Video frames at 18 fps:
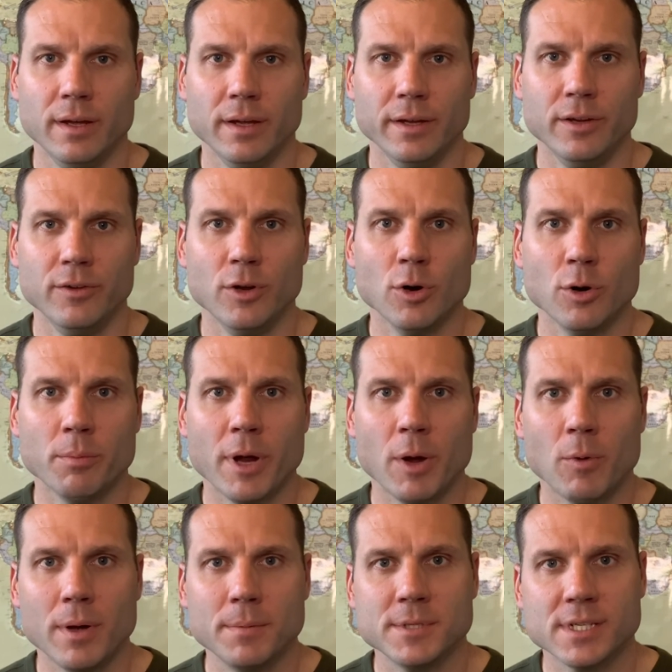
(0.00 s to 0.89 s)
Uh, you go to my
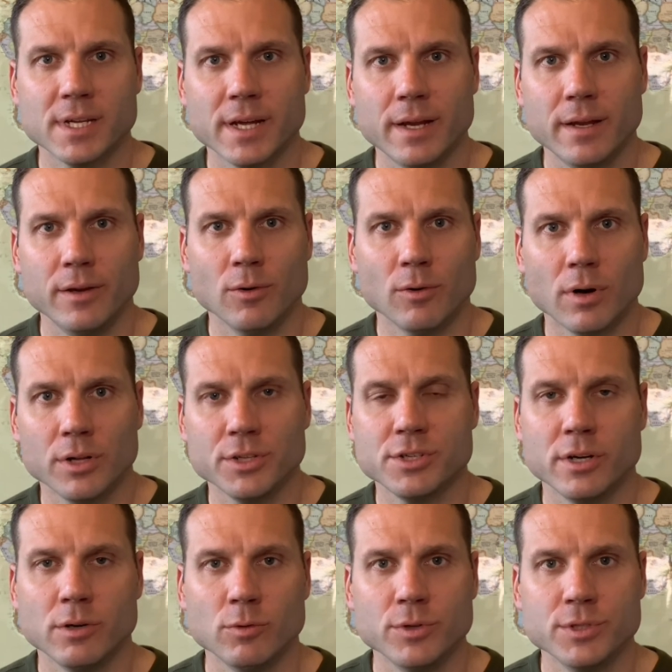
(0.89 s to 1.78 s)
website,
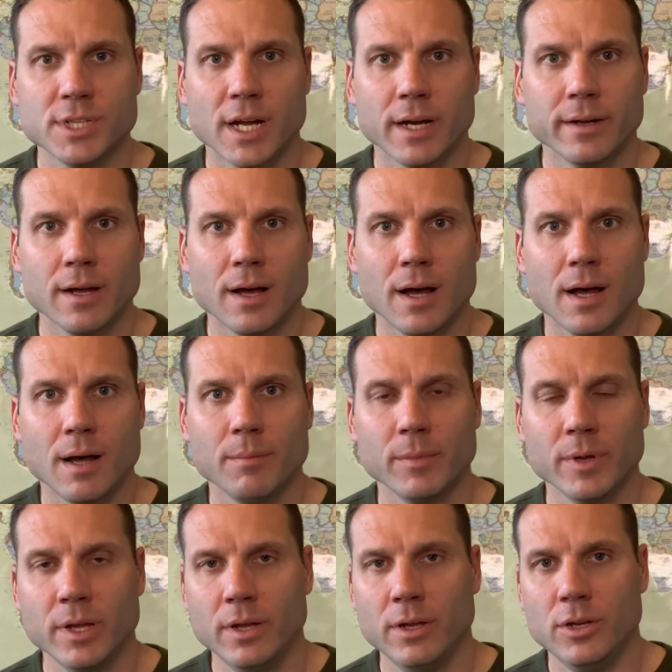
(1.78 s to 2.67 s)

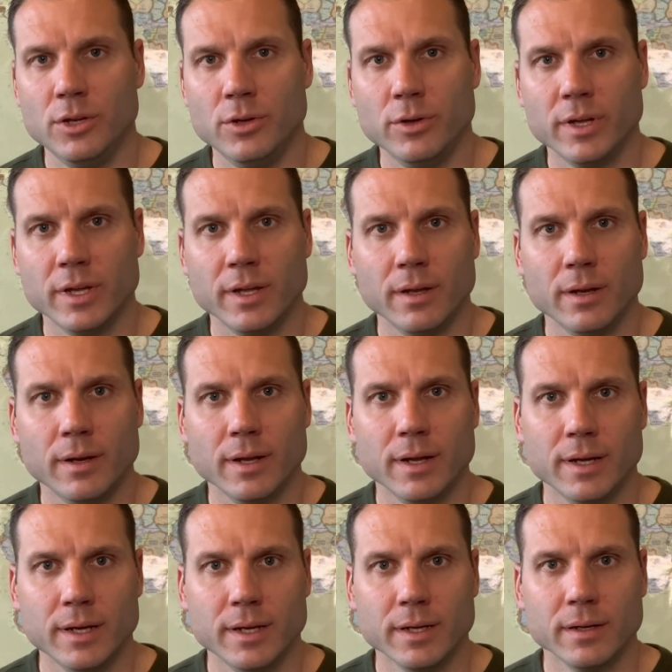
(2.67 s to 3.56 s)
youralternateroute.com. You can
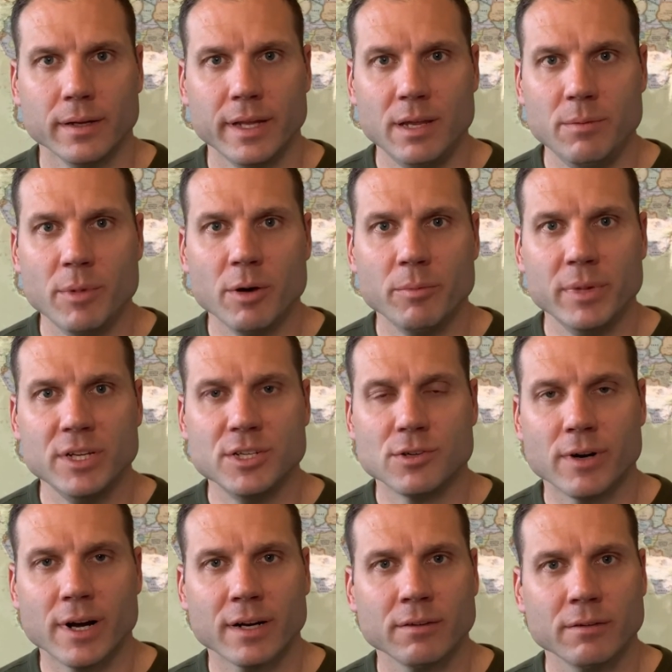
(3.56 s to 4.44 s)
uh, email me
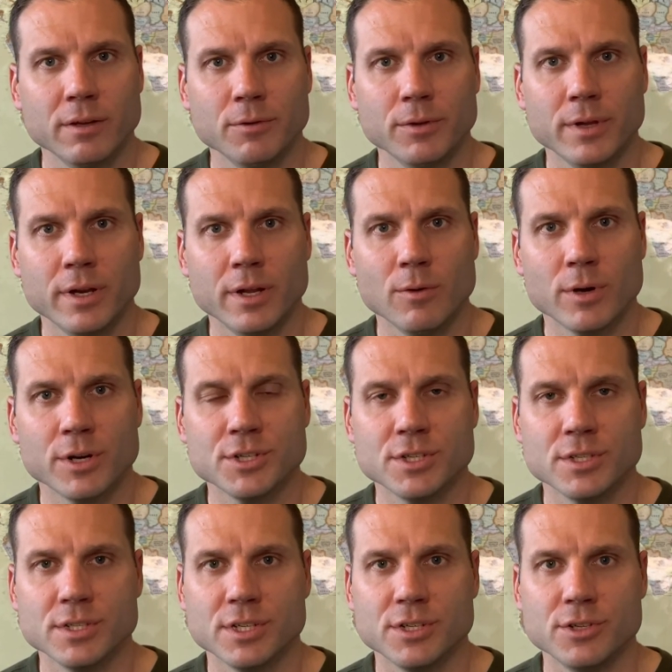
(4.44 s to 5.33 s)
directly with any
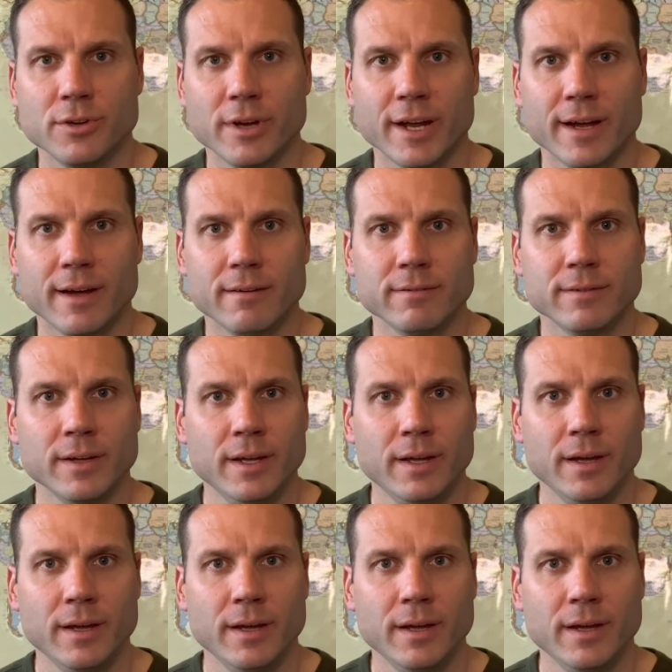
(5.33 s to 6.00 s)
questions that you have.